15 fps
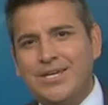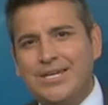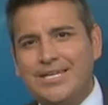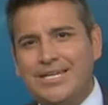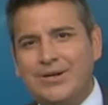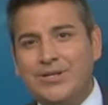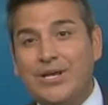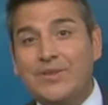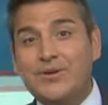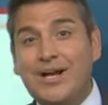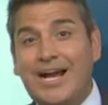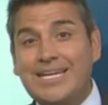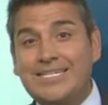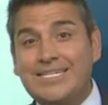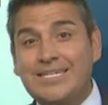Now, another
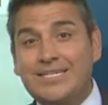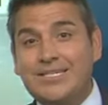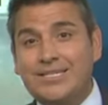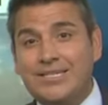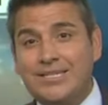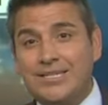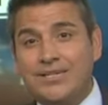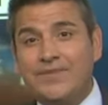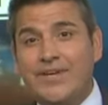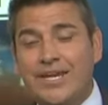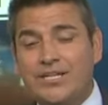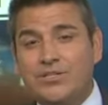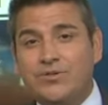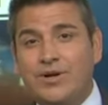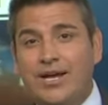idea to
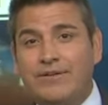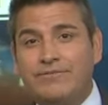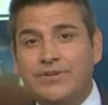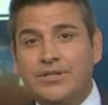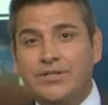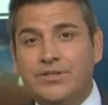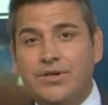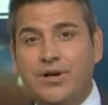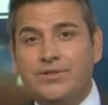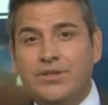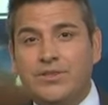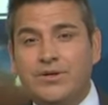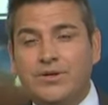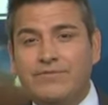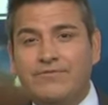alleviate traffic along the
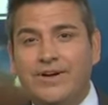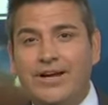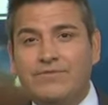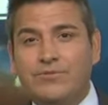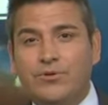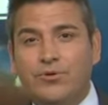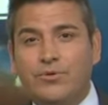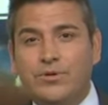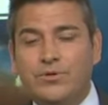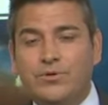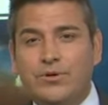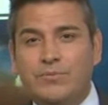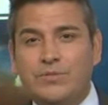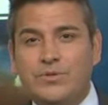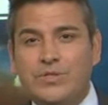35
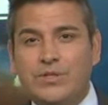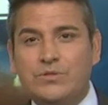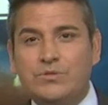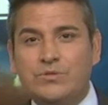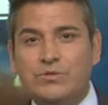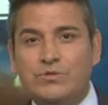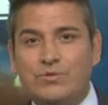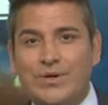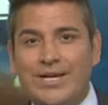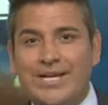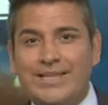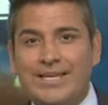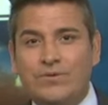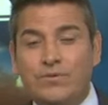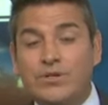corridor, a potential
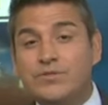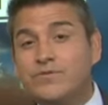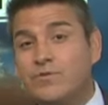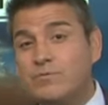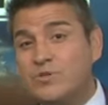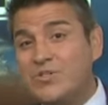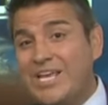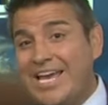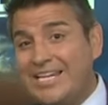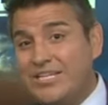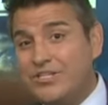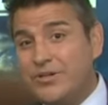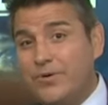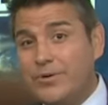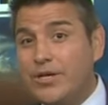train that runs from San
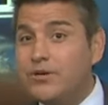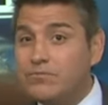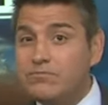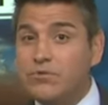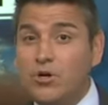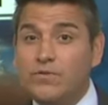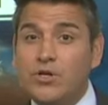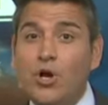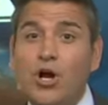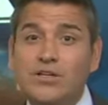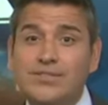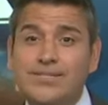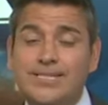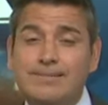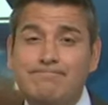Antonio over to
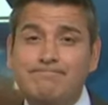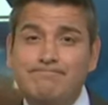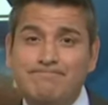Austin.